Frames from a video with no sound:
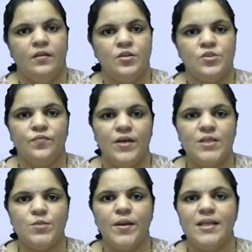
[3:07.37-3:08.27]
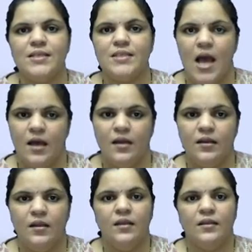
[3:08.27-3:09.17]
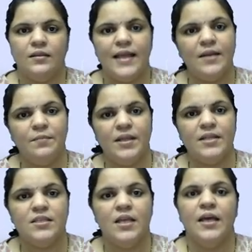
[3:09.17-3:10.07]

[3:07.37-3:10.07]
So first one is R, that means